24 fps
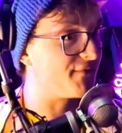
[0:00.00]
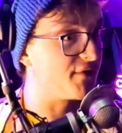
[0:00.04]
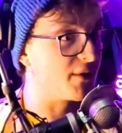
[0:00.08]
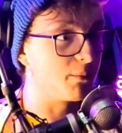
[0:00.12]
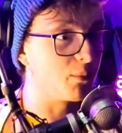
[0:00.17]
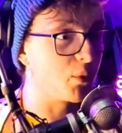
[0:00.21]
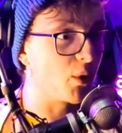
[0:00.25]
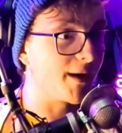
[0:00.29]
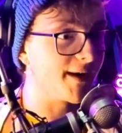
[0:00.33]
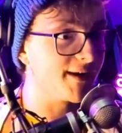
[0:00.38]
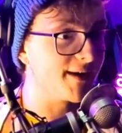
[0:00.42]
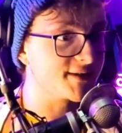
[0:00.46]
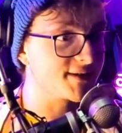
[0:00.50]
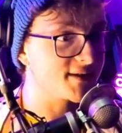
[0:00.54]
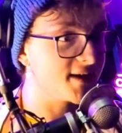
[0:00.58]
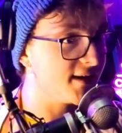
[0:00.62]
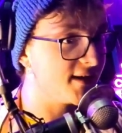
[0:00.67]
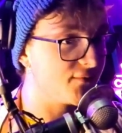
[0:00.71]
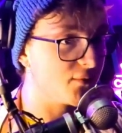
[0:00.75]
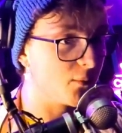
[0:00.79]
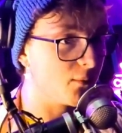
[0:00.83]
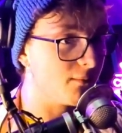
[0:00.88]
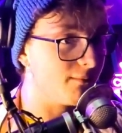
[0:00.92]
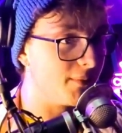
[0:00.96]
the brains to
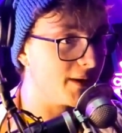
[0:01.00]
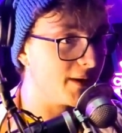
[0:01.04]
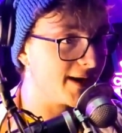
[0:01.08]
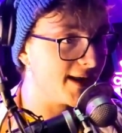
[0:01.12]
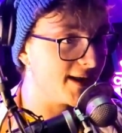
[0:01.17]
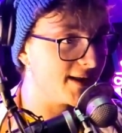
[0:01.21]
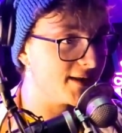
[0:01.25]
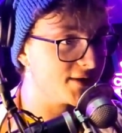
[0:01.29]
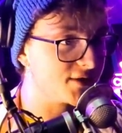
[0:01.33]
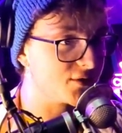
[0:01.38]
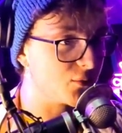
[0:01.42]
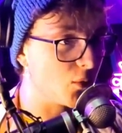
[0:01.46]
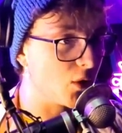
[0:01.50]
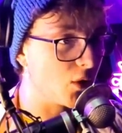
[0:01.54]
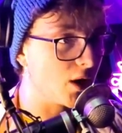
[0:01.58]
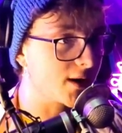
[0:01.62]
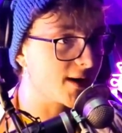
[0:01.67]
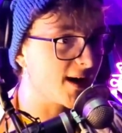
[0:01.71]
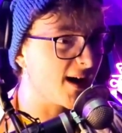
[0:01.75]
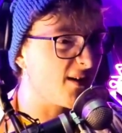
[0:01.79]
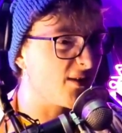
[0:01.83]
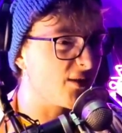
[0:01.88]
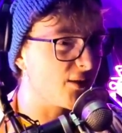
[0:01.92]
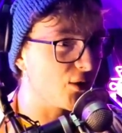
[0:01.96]
even begin to
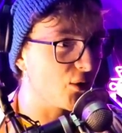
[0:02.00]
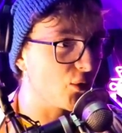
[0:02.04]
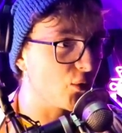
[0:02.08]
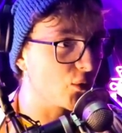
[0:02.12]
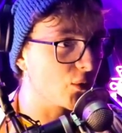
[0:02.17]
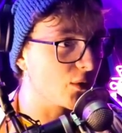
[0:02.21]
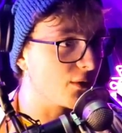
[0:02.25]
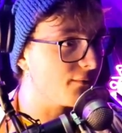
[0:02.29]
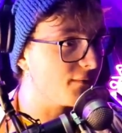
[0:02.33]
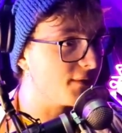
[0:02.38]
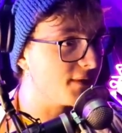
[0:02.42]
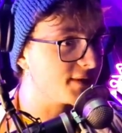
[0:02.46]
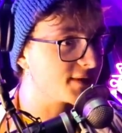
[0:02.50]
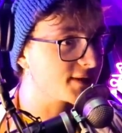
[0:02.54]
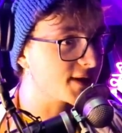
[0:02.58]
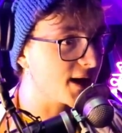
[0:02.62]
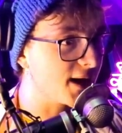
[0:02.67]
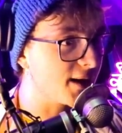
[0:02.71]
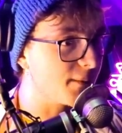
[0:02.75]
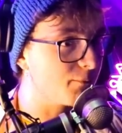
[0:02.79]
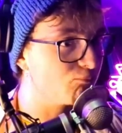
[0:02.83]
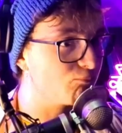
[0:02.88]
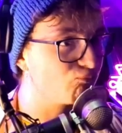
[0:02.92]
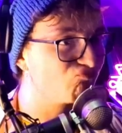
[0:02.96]
work out the lore of this
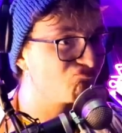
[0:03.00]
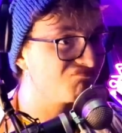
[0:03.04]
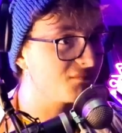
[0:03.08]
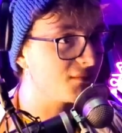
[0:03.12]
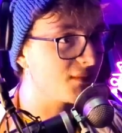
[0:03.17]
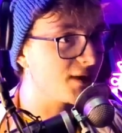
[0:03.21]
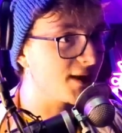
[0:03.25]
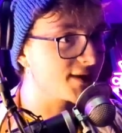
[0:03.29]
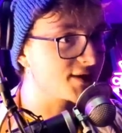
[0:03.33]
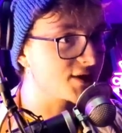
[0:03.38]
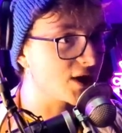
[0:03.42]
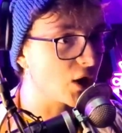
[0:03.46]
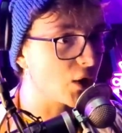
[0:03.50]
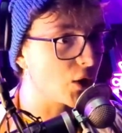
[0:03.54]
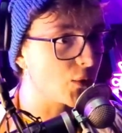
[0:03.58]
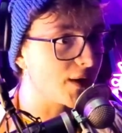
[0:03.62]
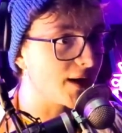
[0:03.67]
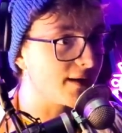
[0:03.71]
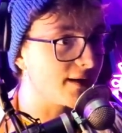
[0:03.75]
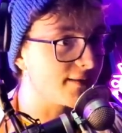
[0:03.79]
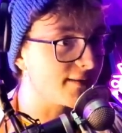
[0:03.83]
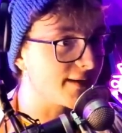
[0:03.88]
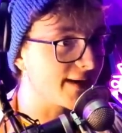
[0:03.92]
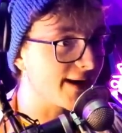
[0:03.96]
game, let alone
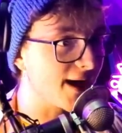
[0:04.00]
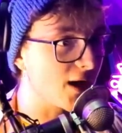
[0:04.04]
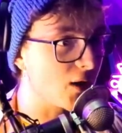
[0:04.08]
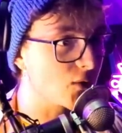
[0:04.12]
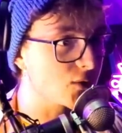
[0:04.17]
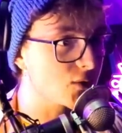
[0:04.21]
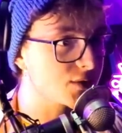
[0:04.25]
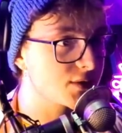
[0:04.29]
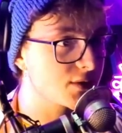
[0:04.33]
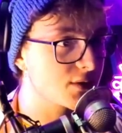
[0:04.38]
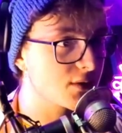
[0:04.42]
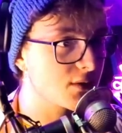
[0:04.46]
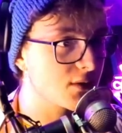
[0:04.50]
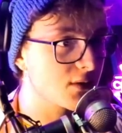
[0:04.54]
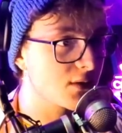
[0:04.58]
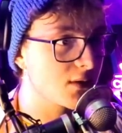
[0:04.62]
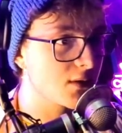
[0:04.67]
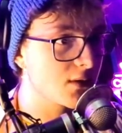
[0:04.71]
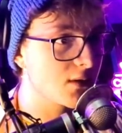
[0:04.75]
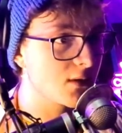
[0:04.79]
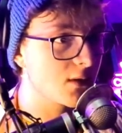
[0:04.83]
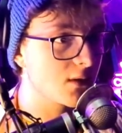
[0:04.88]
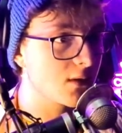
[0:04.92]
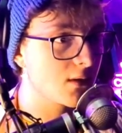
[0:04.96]
anything else.
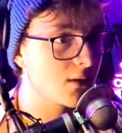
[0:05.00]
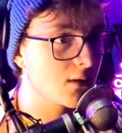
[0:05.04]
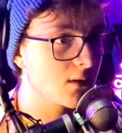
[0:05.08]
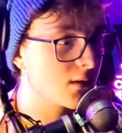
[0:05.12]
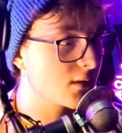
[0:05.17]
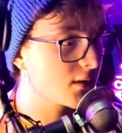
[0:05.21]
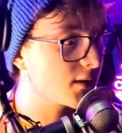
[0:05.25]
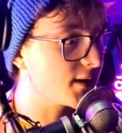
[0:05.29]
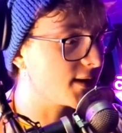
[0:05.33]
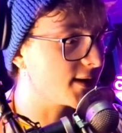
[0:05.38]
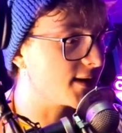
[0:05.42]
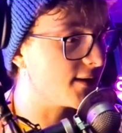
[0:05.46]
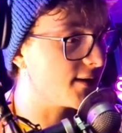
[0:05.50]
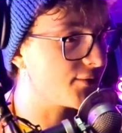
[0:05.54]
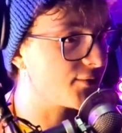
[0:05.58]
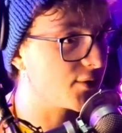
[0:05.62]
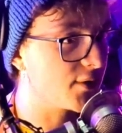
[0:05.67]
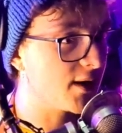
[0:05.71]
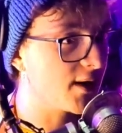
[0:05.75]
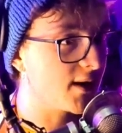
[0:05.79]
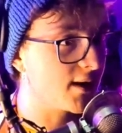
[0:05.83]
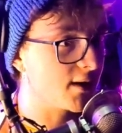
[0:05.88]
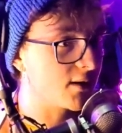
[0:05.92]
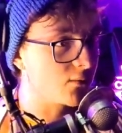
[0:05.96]
Can I get
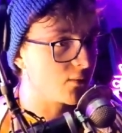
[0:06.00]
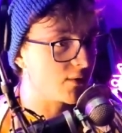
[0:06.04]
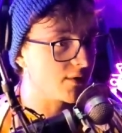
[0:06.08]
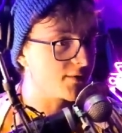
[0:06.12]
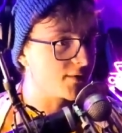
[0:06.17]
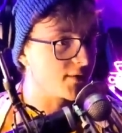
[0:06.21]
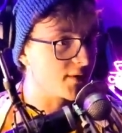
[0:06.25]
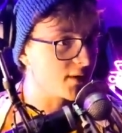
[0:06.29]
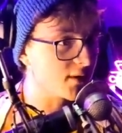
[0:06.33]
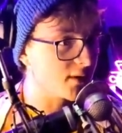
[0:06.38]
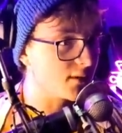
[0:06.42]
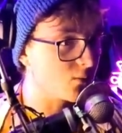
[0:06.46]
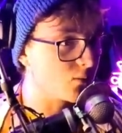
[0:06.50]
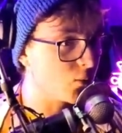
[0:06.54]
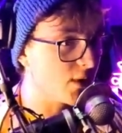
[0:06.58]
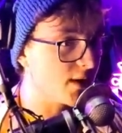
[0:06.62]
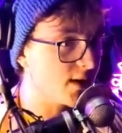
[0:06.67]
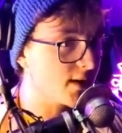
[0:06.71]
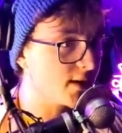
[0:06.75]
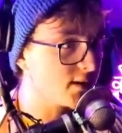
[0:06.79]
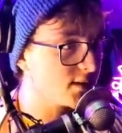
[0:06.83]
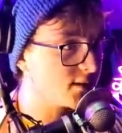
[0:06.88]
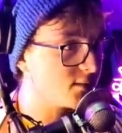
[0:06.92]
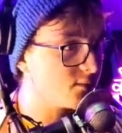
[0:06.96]
through here with the
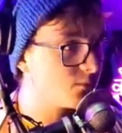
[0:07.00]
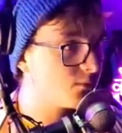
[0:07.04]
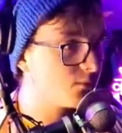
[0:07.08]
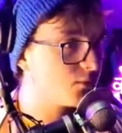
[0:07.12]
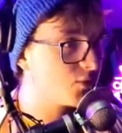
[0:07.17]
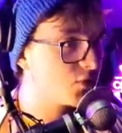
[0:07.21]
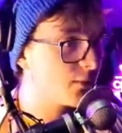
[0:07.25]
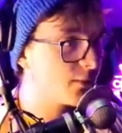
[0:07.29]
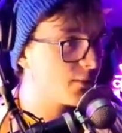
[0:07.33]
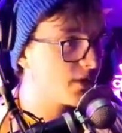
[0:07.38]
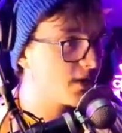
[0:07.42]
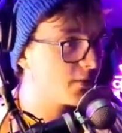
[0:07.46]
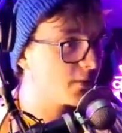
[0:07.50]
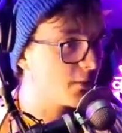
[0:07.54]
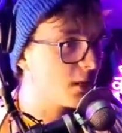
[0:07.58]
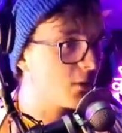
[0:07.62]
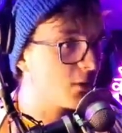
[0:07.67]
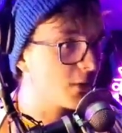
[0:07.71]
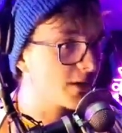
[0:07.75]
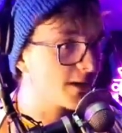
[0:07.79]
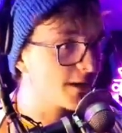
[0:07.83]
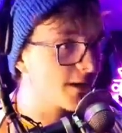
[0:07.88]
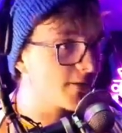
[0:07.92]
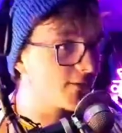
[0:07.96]
weird jobby?
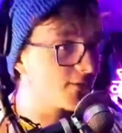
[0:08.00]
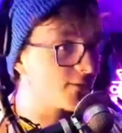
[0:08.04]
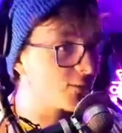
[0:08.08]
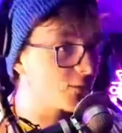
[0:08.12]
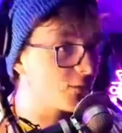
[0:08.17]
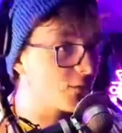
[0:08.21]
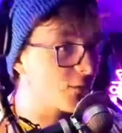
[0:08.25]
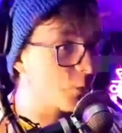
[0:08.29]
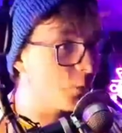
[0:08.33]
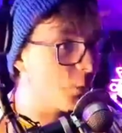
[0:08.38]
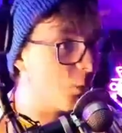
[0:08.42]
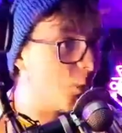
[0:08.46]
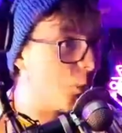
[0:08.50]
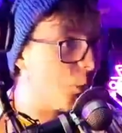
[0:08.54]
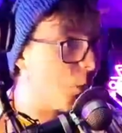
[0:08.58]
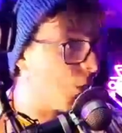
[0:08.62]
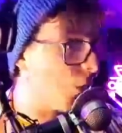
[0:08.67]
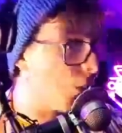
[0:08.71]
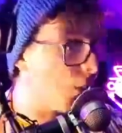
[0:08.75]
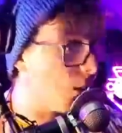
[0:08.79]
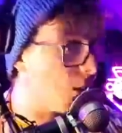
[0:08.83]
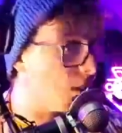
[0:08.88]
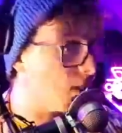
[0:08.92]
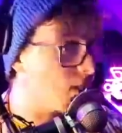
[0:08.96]
Oh, I can get through the
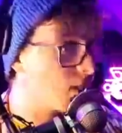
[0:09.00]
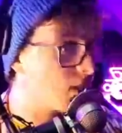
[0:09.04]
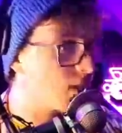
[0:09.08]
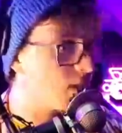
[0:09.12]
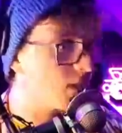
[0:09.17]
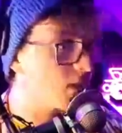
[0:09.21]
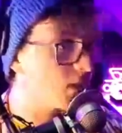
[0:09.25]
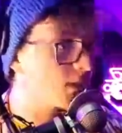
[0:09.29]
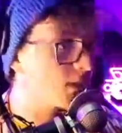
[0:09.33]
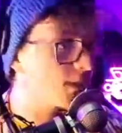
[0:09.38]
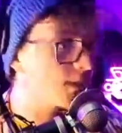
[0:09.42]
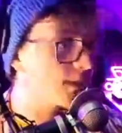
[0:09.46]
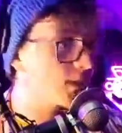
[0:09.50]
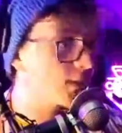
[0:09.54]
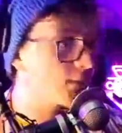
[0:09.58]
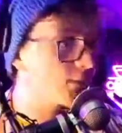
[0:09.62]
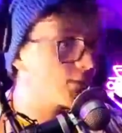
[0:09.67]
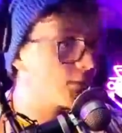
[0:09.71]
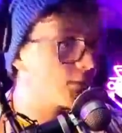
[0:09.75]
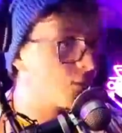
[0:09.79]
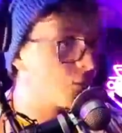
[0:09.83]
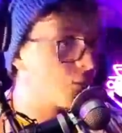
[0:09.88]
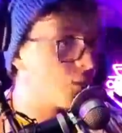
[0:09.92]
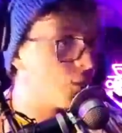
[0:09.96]
wall. Can I go
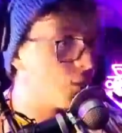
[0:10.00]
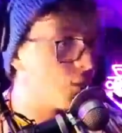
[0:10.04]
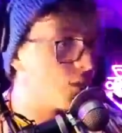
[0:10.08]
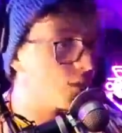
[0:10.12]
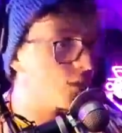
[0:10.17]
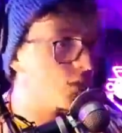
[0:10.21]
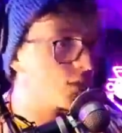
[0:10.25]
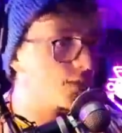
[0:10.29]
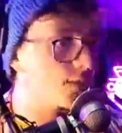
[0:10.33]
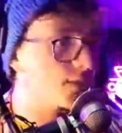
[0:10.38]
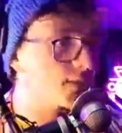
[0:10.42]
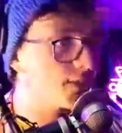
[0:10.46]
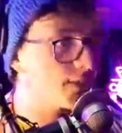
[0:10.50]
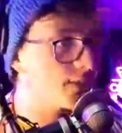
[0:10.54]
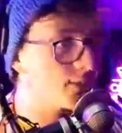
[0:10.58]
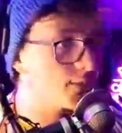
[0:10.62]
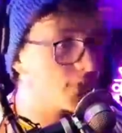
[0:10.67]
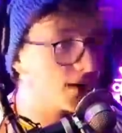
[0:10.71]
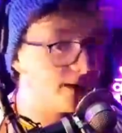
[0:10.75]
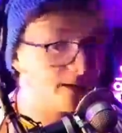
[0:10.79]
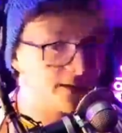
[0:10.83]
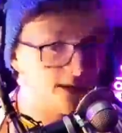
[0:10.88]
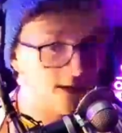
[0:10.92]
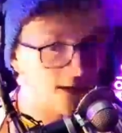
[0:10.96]
through the wall? Can I
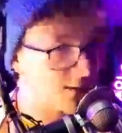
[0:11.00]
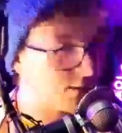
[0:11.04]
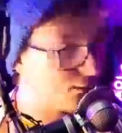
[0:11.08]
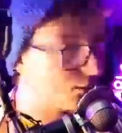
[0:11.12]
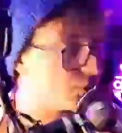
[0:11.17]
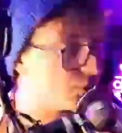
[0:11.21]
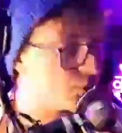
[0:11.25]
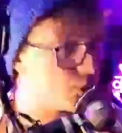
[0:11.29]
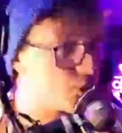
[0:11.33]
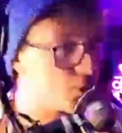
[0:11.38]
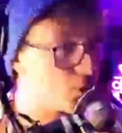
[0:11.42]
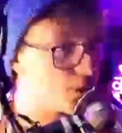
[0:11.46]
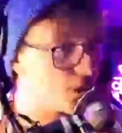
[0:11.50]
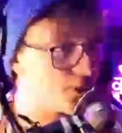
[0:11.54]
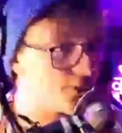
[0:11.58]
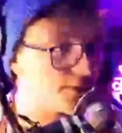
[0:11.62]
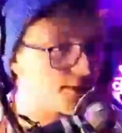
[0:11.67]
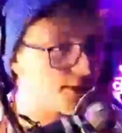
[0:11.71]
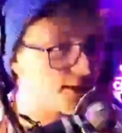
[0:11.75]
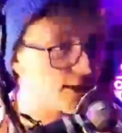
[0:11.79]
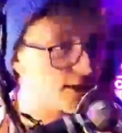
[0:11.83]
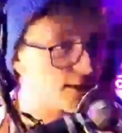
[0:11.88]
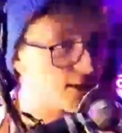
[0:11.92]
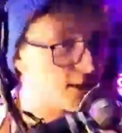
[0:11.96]
please get through the wall?
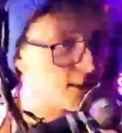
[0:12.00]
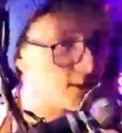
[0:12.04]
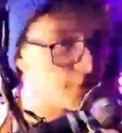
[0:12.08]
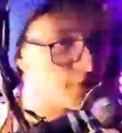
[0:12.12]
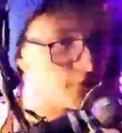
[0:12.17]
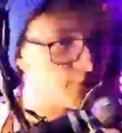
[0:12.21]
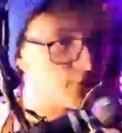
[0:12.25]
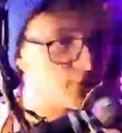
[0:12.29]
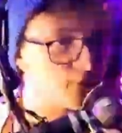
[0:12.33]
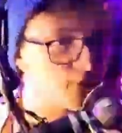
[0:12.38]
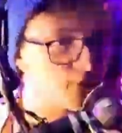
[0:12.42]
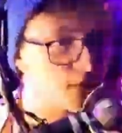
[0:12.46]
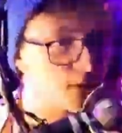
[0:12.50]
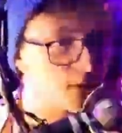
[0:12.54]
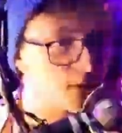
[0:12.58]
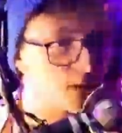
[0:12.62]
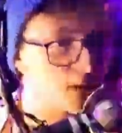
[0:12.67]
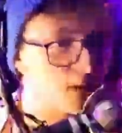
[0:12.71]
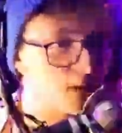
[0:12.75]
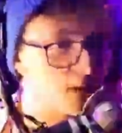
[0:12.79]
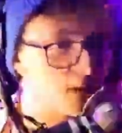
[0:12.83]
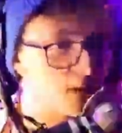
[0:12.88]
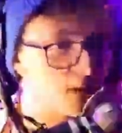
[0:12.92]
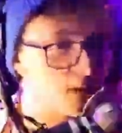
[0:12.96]
Thank you.
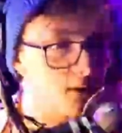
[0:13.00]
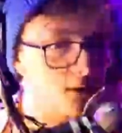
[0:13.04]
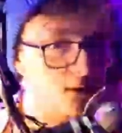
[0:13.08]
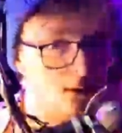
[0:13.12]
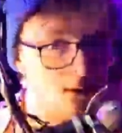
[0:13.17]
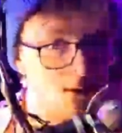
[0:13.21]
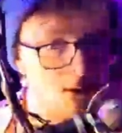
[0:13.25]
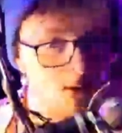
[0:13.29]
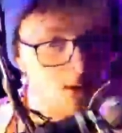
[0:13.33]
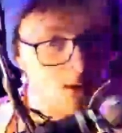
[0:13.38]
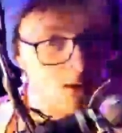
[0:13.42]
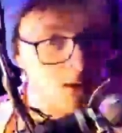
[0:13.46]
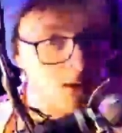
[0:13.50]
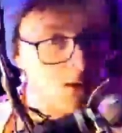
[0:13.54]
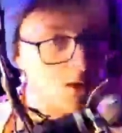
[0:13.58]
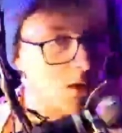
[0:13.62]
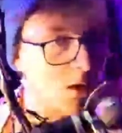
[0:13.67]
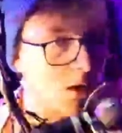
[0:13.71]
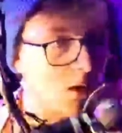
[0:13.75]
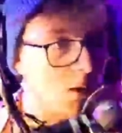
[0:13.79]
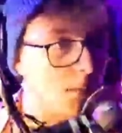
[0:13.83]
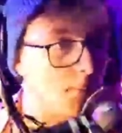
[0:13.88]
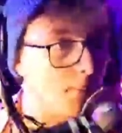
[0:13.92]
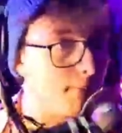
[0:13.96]

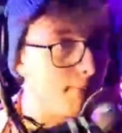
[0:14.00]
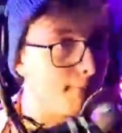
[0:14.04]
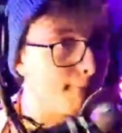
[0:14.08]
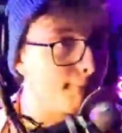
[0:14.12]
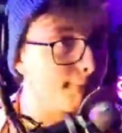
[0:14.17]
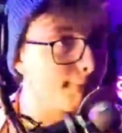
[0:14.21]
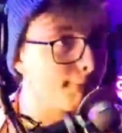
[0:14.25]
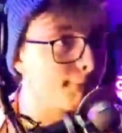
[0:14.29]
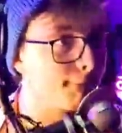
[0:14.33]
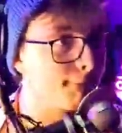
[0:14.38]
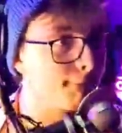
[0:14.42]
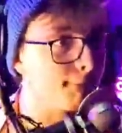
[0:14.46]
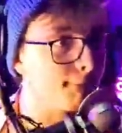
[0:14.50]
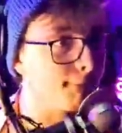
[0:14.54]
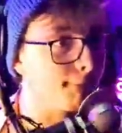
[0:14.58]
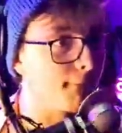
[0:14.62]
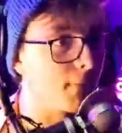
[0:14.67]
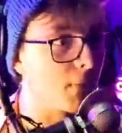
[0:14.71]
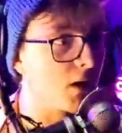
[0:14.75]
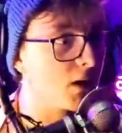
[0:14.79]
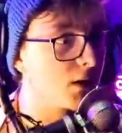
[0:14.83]
Uh, hmm.